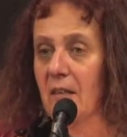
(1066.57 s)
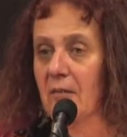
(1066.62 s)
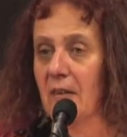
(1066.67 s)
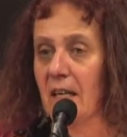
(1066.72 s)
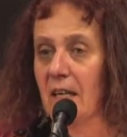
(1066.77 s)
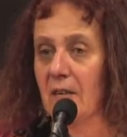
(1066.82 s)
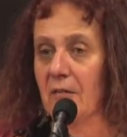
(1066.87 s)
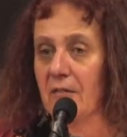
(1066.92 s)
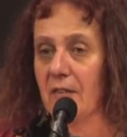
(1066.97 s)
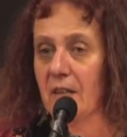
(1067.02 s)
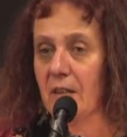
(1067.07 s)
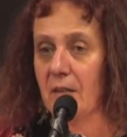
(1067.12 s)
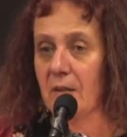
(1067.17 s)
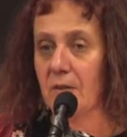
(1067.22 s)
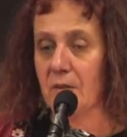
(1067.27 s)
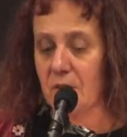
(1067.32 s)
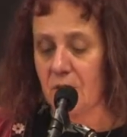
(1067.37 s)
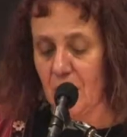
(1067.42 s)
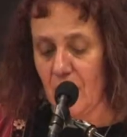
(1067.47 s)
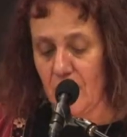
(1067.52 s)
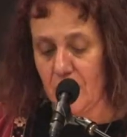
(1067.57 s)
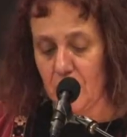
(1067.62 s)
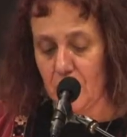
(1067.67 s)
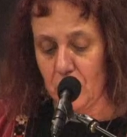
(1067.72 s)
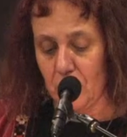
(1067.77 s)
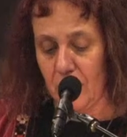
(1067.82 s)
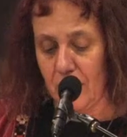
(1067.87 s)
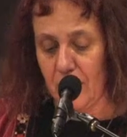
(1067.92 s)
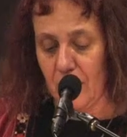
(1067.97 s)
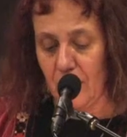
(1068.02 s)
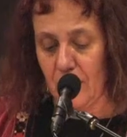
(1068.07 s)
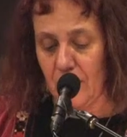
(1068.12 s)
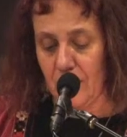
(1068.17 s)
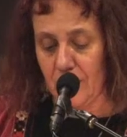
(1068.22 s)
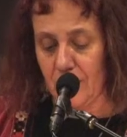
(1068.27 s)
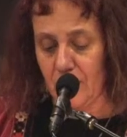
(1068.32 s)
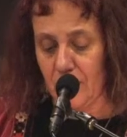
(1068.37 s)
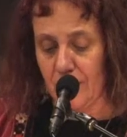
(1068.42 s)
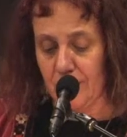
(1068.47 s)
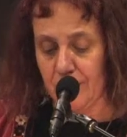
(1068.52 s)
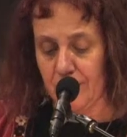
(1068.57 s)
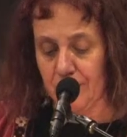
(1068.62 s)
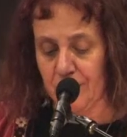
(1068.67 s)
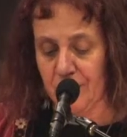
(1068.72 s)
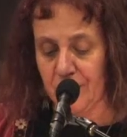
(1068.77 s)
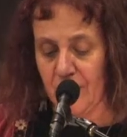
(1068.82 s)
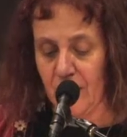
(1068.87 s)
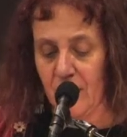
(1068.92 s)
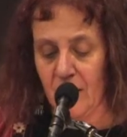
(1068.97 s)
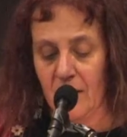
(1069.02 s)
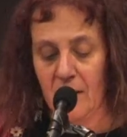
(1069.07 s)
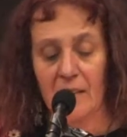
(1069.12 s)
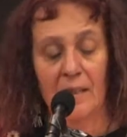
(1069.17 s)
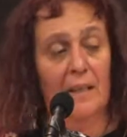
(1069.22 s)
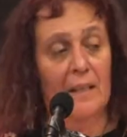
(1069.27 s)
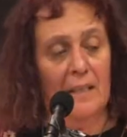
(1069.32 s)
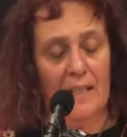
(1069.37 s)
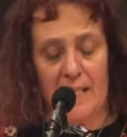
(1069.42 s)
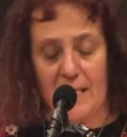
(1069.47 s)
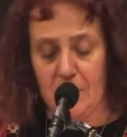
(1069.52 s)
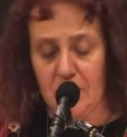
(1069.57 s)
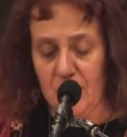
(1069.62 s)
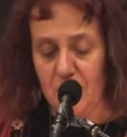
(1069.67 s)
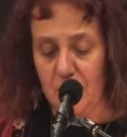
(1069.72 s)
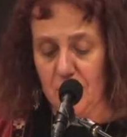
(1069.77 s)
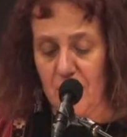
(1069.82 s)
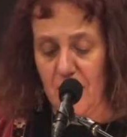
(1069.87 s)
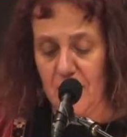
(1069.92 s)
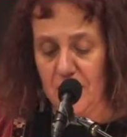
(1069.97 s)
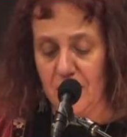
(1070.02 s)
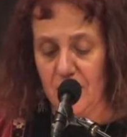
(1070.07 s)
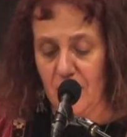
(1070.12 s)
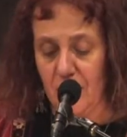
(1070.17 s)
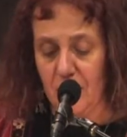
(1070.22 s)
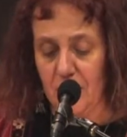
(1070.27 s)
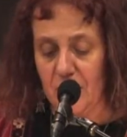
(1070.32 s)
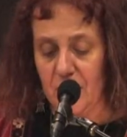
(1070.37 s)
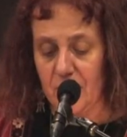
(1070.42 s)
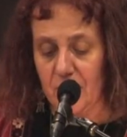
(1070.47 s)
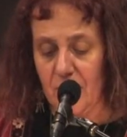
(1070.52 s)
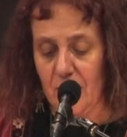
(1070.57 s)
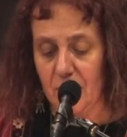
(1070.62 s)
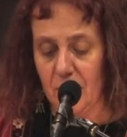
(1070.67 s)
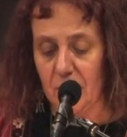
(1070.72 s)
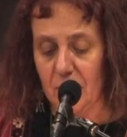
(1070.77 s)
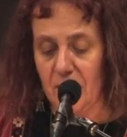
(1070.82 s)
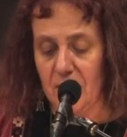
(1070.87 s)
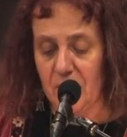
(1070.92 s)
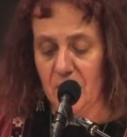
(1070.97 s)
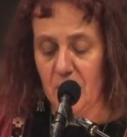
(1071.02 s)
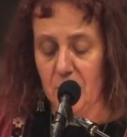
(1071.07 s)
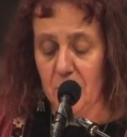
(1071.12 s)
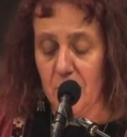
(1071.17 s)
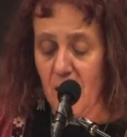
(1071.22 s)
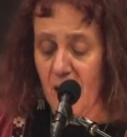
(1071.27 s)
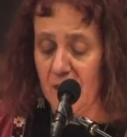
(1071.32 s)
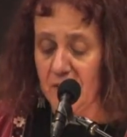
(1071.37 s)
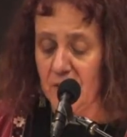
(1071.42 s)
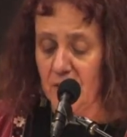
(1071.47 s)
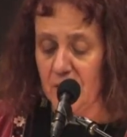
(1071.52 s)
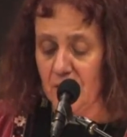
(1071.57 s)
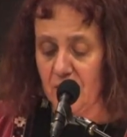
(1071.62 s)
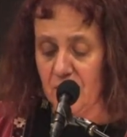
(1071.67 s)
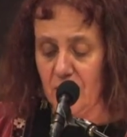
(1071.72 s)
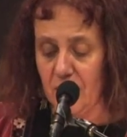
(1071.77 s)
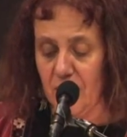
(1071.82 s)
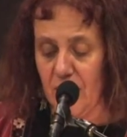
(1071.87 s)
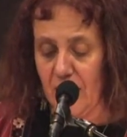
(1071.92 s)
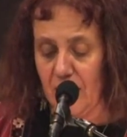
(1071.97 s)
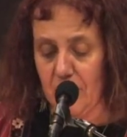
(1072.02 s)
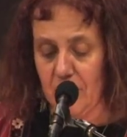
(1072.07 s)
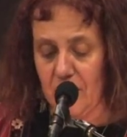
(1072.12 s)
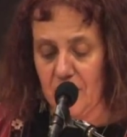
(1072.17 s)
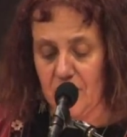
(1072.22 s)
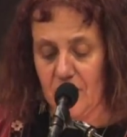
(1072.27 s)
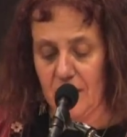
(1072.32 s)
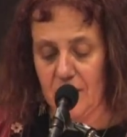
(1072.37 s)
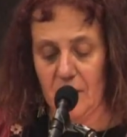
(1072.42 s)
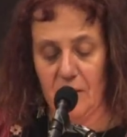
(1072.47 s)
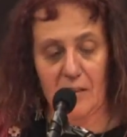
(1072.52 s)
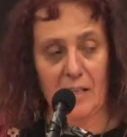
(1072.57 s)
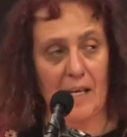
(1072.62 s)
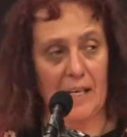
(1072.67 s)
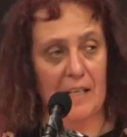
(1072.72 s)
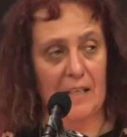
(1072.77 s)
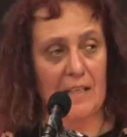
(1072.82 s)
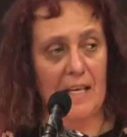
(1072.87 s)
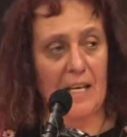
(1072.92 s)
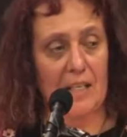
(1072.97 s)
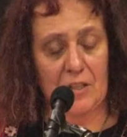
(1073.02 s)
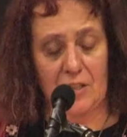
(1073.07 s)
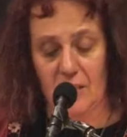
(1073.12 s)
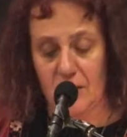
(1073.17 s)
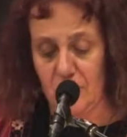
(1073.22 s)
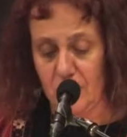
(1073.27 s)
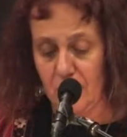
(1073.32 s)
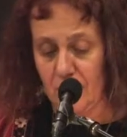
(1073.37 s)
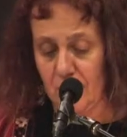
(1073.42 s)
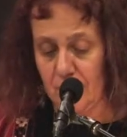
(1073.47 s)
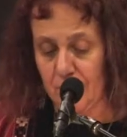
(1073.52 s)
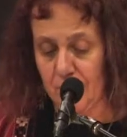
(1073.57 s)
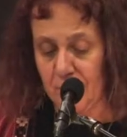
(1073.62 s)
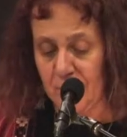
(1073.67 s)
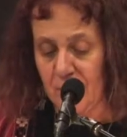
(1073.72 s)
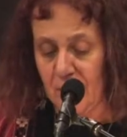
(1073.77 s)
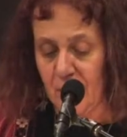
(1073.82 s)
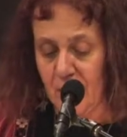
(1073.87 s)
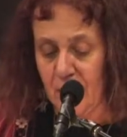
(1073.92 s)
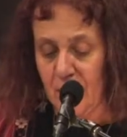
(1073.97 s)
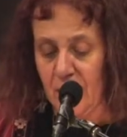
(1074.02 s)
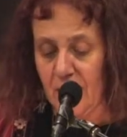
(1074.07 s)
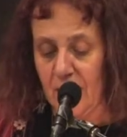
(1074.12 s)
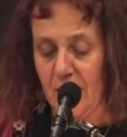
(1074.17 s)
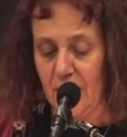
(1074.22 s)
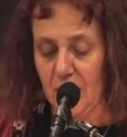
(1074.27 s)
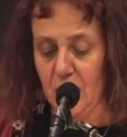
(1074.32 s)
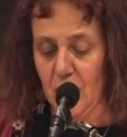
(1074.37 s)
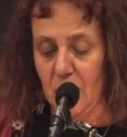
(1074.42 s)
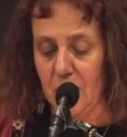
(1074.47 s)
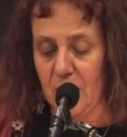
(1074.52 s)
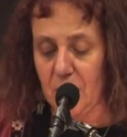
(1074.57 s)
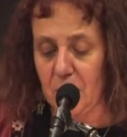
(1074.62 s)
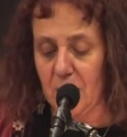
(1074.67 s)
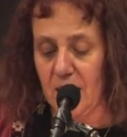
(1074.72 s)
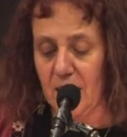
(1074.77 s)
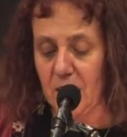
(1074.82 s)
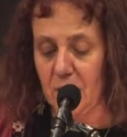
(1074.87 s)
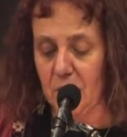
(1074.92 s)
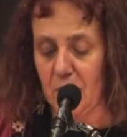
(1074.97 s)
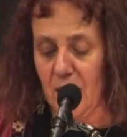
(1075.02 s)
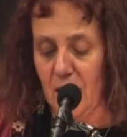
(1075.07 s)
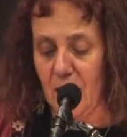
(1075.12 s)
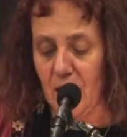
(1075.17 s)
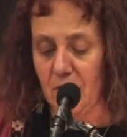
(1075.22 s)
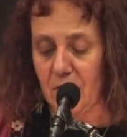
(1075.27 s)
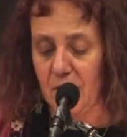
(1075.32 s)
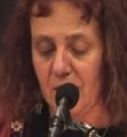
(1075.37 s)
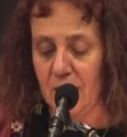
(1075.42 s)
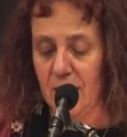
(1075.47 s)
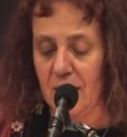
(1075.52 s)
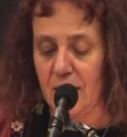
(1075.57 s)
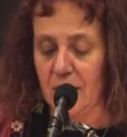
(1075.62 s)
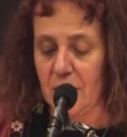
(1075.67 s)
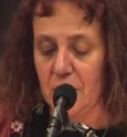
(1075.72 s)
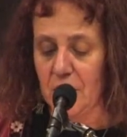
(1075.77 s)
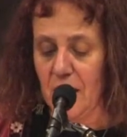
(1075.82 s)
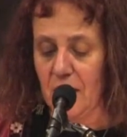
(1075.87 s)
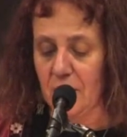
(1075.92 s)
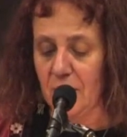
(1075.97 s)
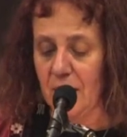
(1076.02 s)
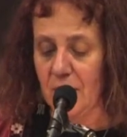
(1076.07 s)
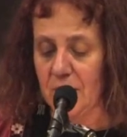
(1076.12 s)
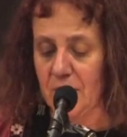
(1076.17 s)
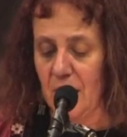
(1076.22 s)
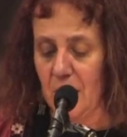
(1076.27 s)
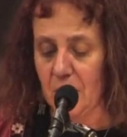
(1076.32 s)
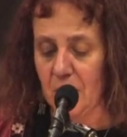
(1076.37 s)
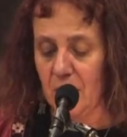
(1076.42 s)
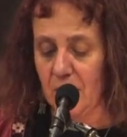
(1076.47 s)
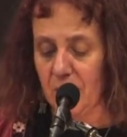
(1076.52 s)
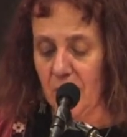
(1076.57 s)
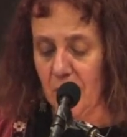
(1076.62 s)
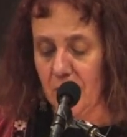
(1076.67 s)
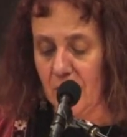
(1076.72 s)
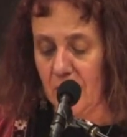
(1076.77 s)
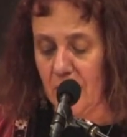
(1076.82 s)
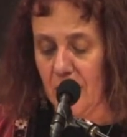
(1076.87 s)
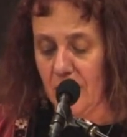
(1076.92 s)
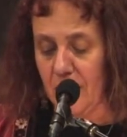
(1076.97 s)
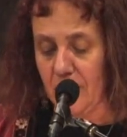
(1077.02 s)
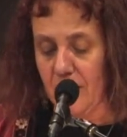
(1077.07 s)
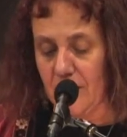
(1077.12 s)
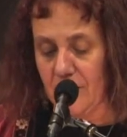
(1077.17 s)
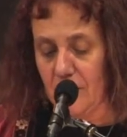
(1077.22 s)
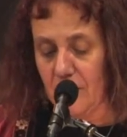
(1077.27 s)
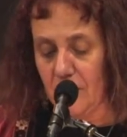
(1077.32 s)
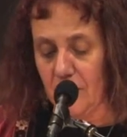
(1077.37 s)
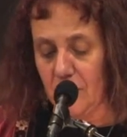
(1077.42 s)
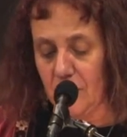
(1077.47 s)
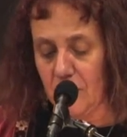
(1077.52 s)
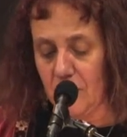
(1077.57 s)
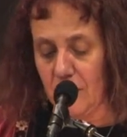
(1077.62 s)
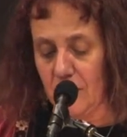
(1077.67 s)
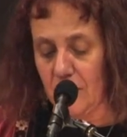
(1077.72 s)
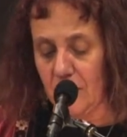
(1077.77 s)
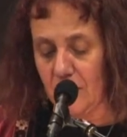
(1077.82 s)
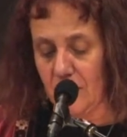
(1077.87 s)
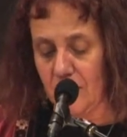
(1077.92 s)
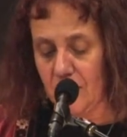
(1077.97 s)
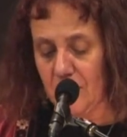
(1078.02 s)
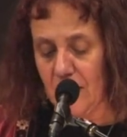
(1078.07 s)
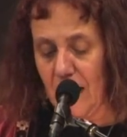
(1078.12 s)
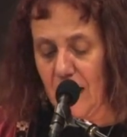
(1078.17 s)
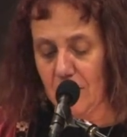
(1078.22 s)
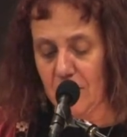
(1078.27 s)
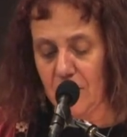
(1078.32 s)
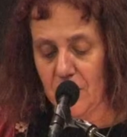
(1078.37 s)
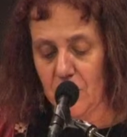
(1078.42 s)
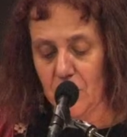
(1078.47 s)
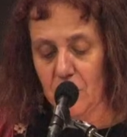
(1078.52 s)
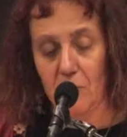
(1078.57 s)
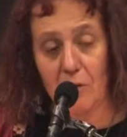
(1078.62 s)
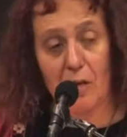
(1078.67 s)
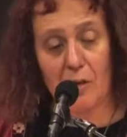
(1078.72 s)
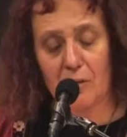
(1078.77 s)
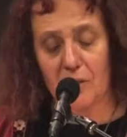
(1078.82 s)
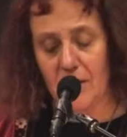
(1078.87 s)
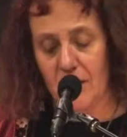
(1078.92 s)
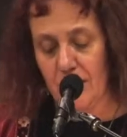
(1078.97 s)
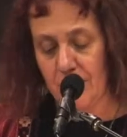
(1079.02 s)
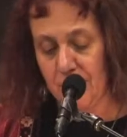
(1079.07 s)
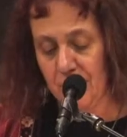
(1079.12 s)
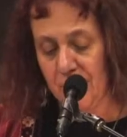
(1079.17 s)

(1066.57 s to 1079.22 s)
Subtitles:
ready for use on short notice. In response, there have been several recent positive developments at the United Nations. In October 2012, the General Assembly voted on a resolution to establish, quote,